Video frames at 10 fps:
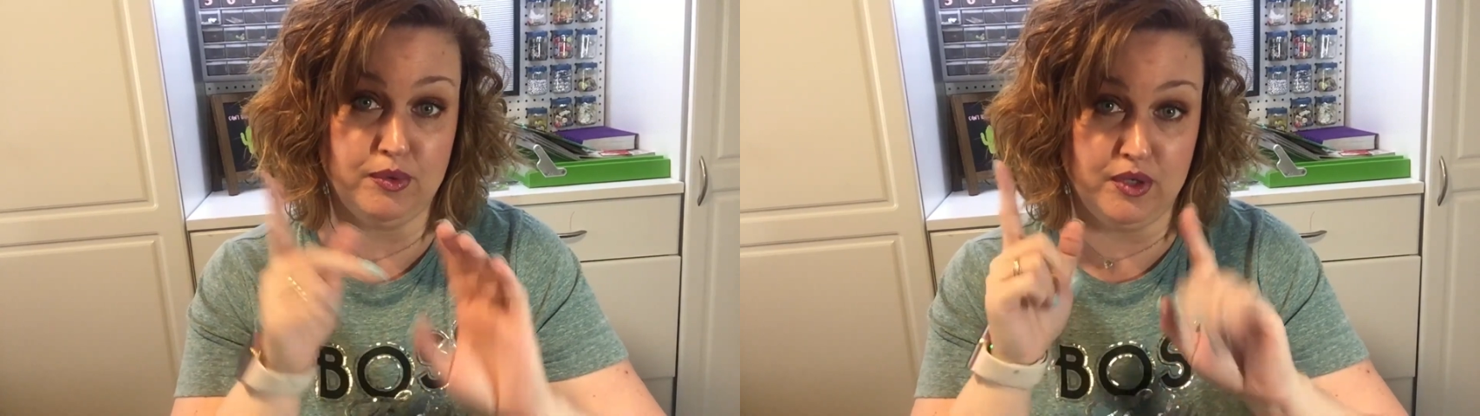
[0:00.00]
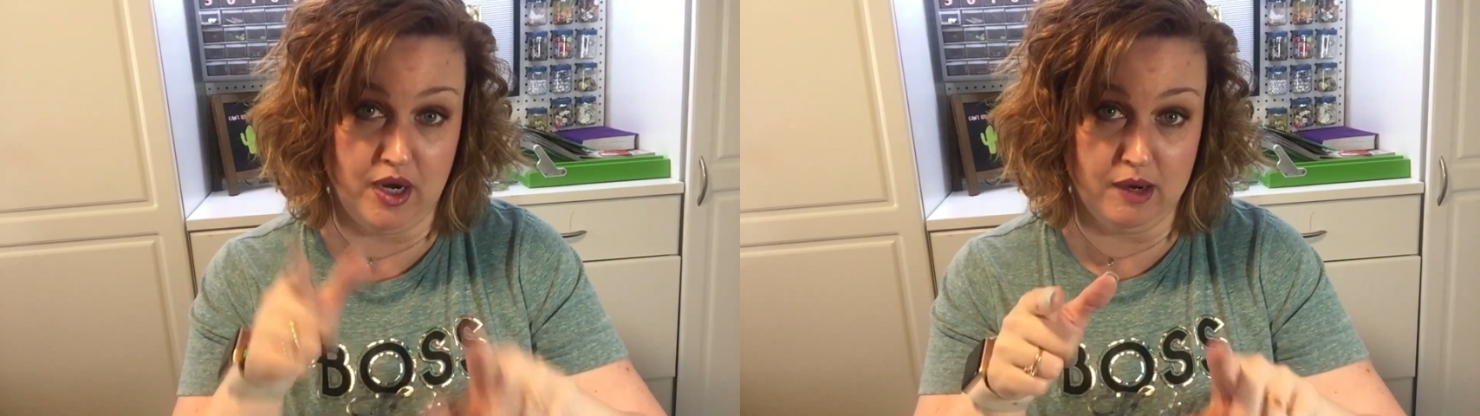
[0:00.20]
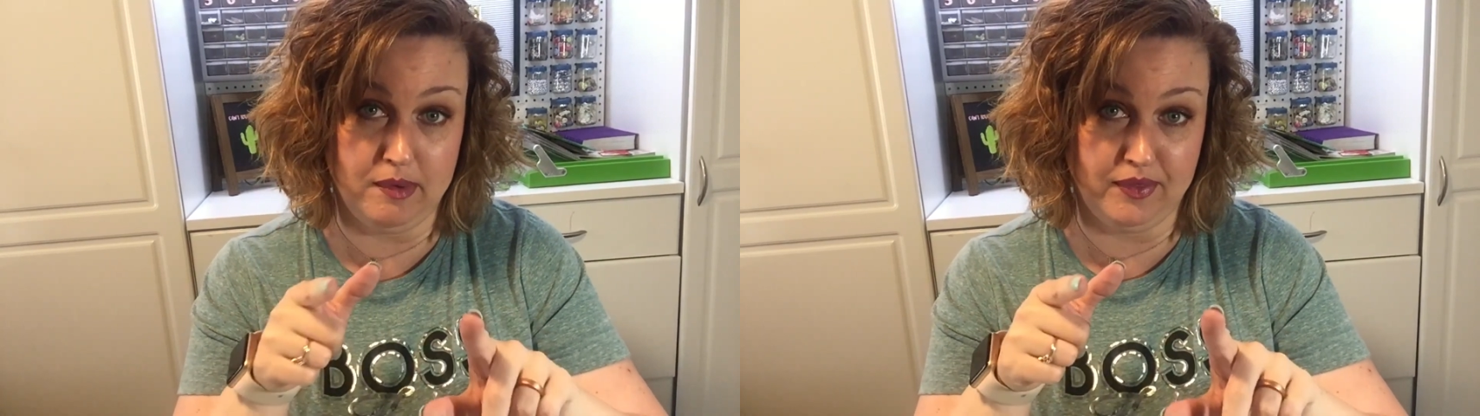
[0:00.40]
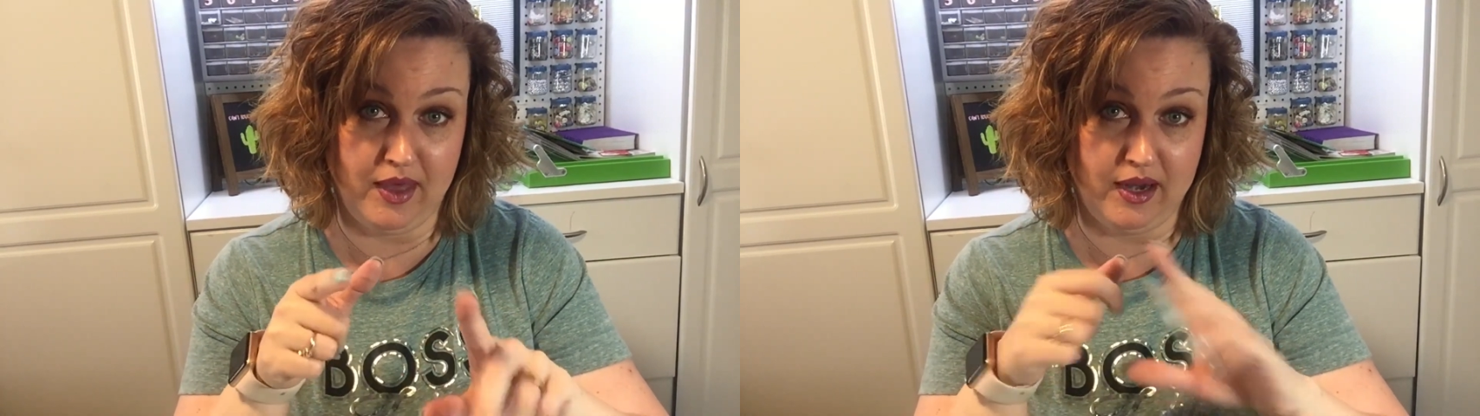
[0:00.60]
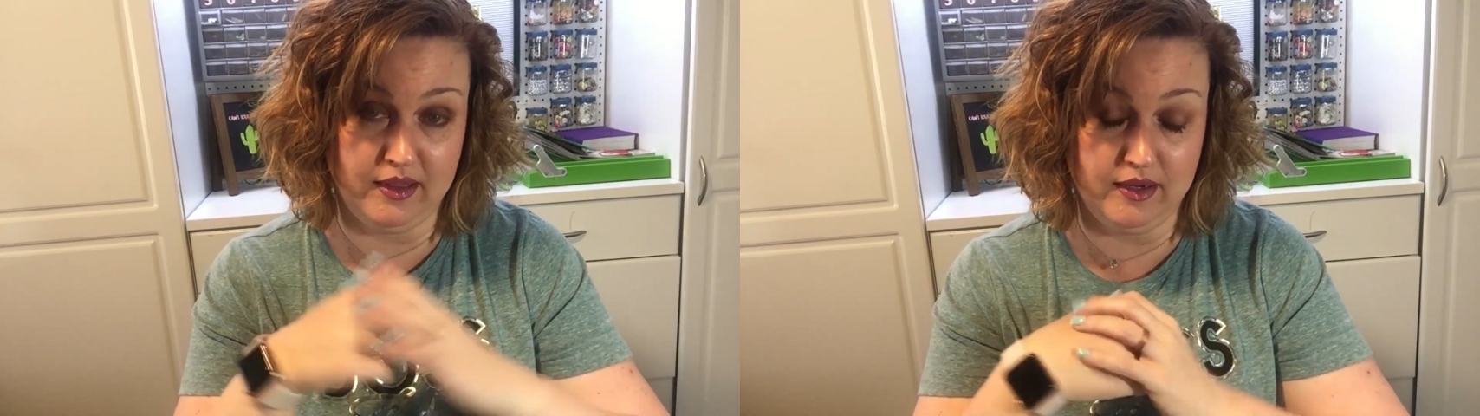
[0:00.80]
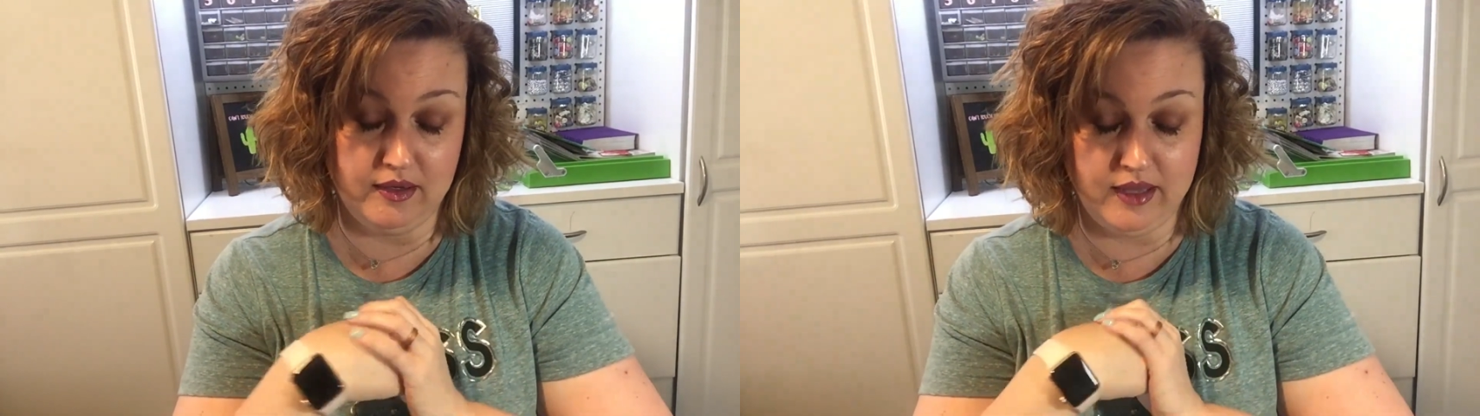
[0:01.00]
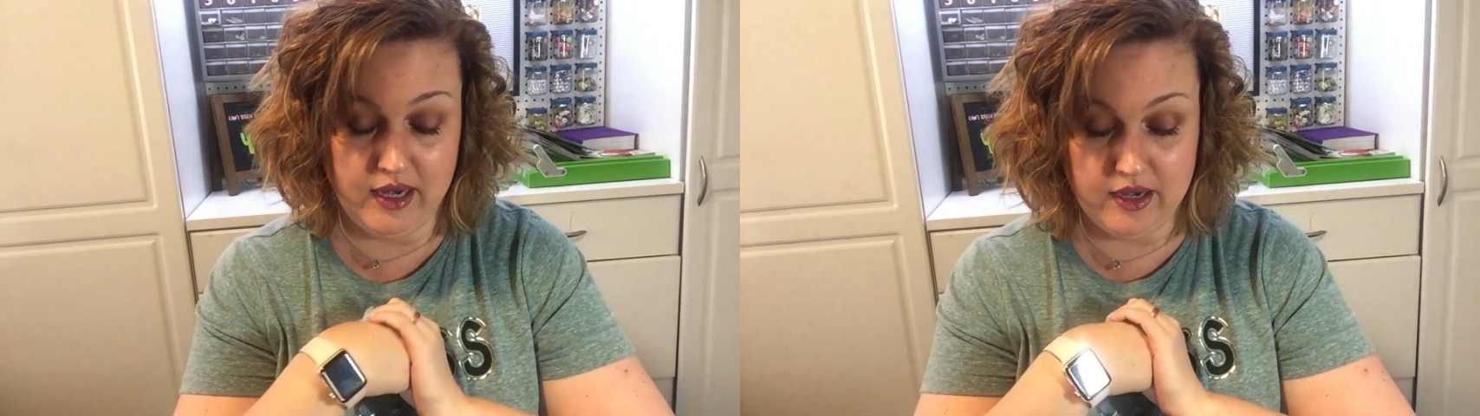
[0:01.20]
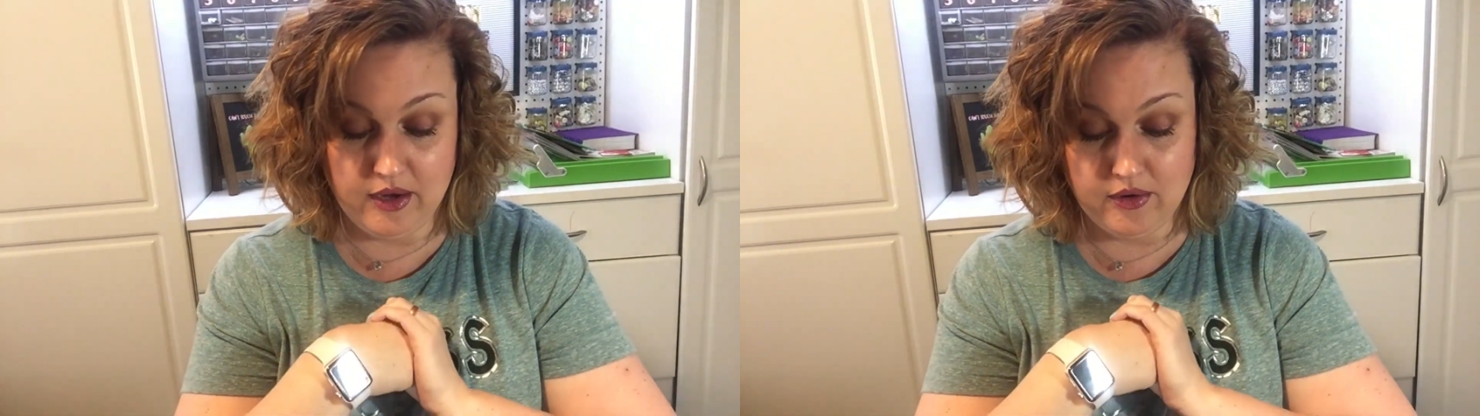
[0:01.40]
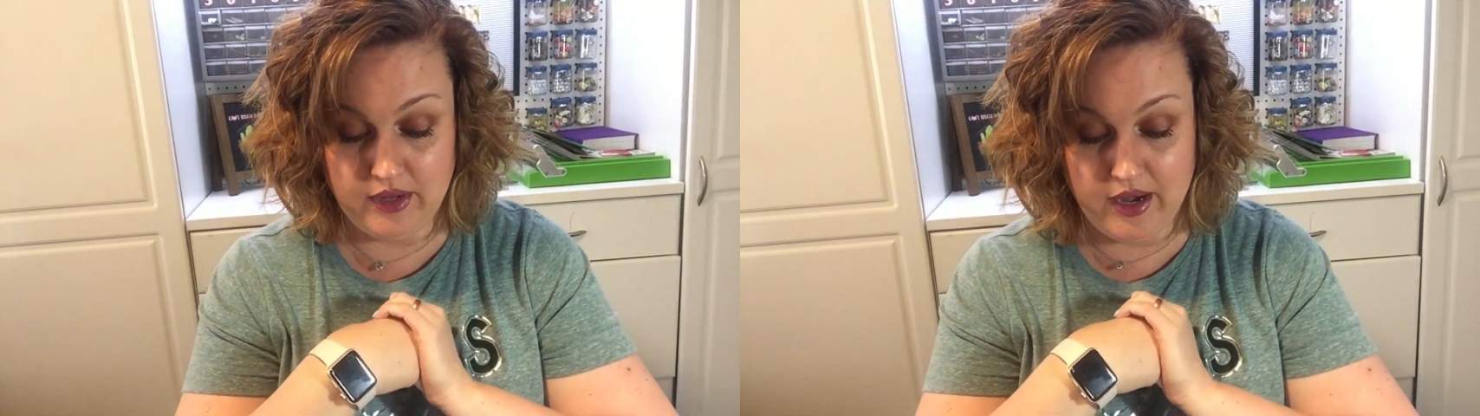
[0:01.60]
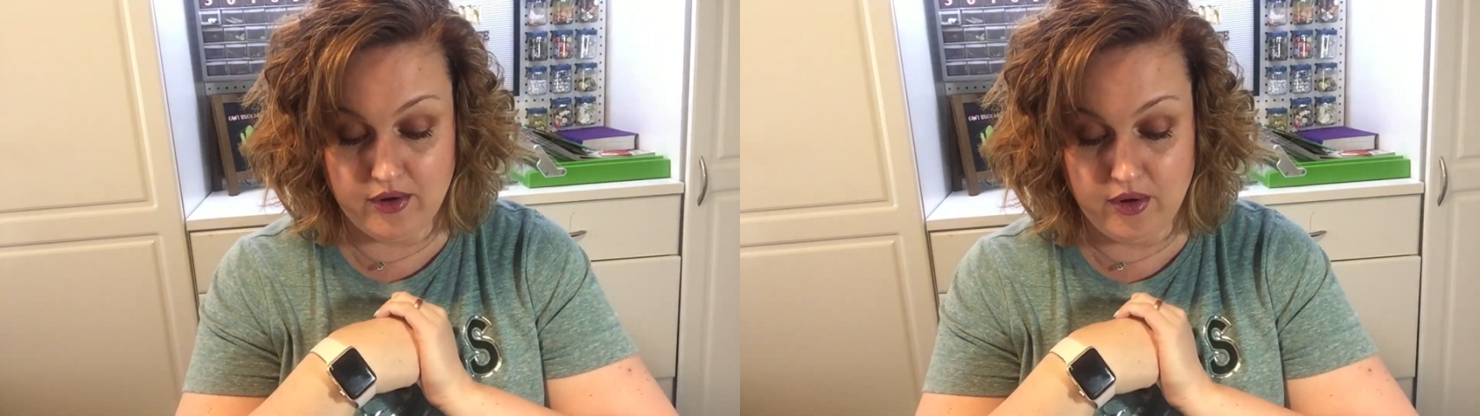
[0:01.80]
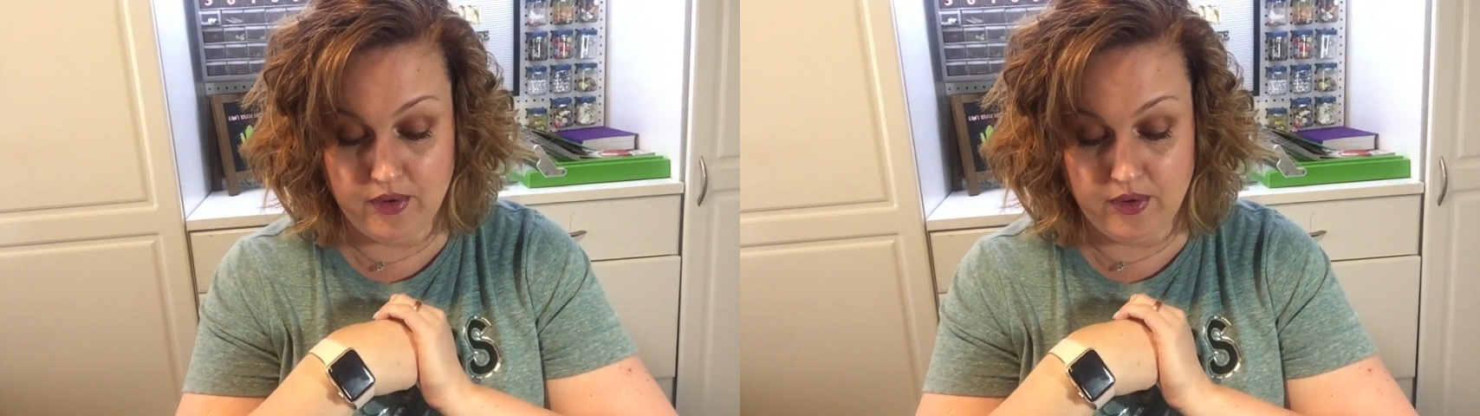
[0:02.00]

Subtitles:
We'll talk about that a little later,